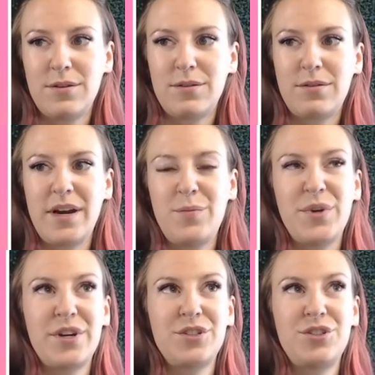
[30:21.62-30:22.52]
right?
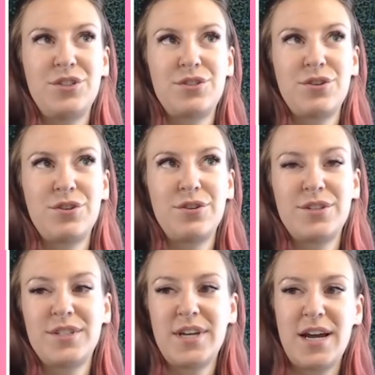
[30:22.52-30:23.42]
Because she's turned
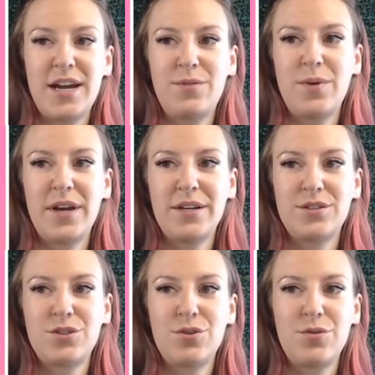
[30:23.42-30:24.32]
sideways,
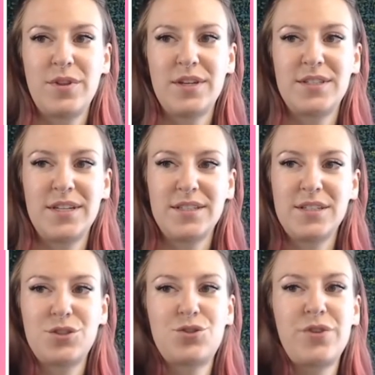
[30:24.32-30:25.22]
so this
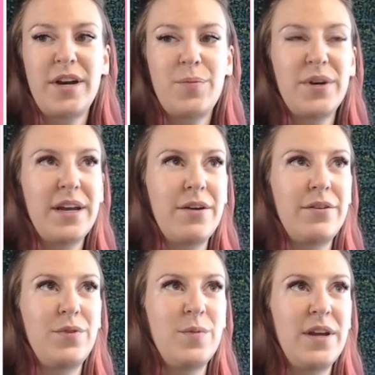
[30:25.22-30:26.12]
isn't straight up and down.
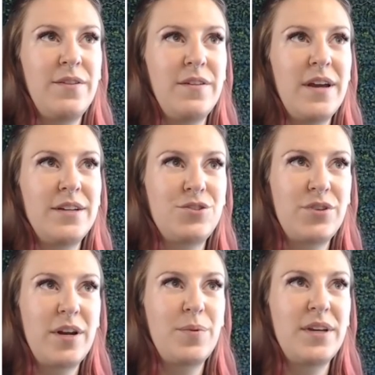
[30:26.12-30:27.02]
If we made the line
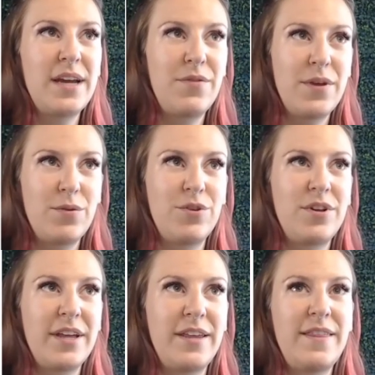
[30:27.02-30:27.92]
straight up and down, they would
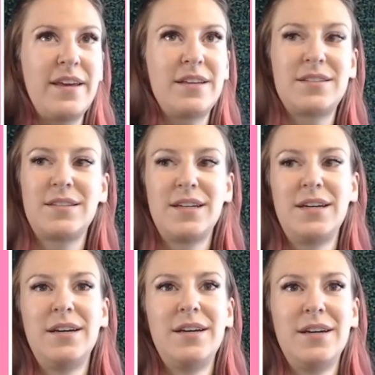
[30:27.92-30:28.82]
look like this.
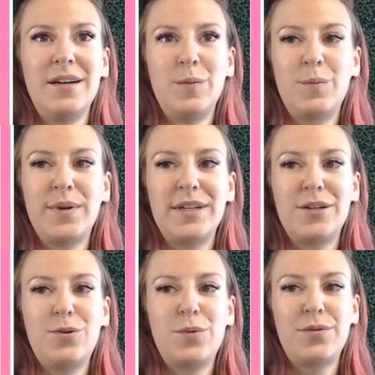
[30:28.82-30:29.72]
But
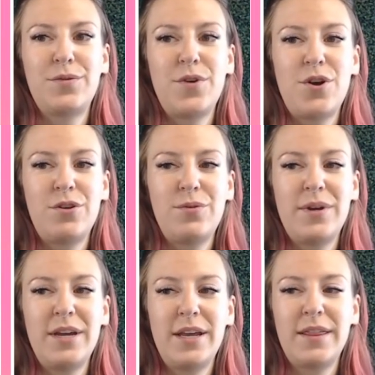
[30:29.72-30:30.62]
no, we're
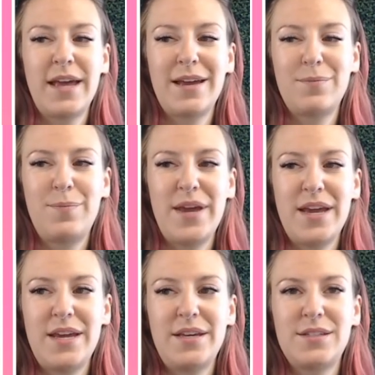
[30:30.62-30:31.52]
following that
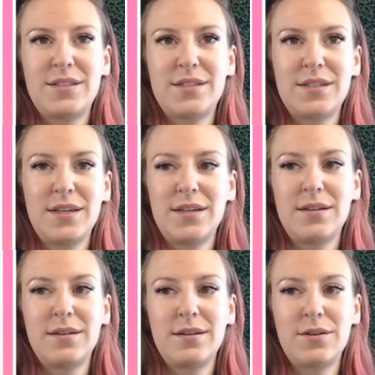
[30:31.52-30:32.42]
base
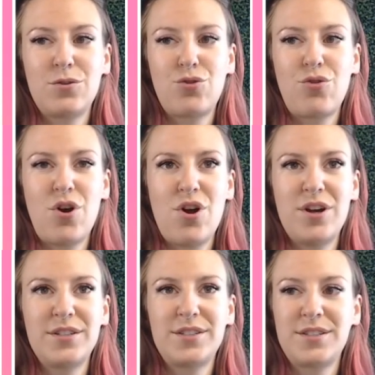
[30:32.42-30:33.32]

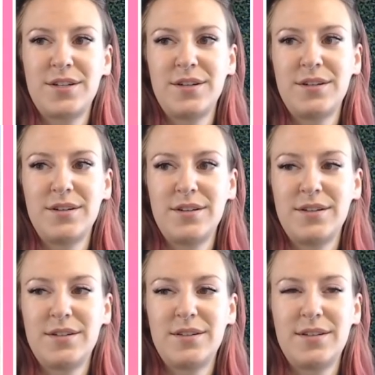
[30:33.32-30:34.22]
cross
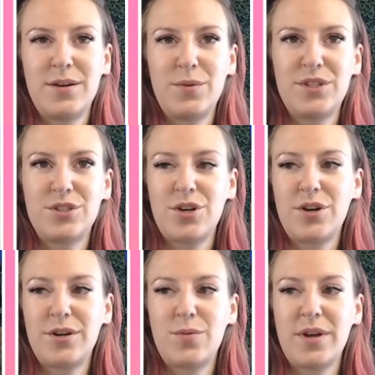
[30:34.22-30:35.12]
that we
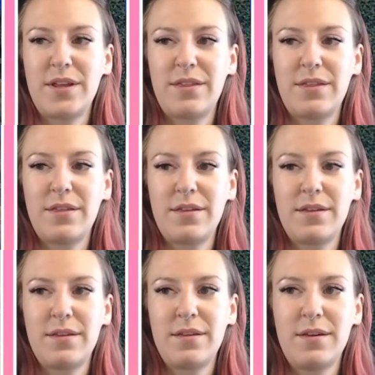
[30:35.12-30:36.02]
started with,
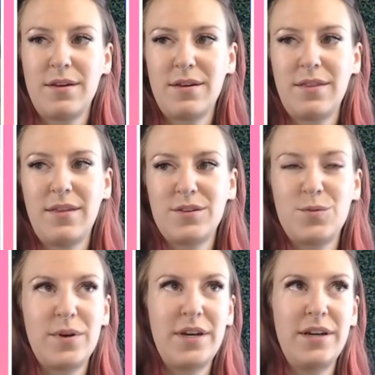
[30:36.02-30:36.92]
this
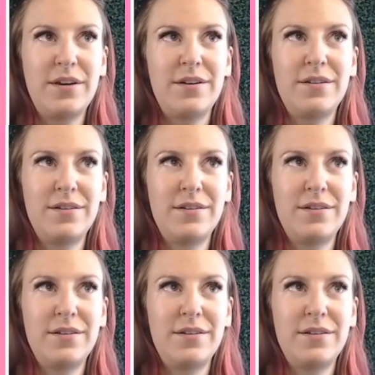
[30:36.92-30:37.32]
one here.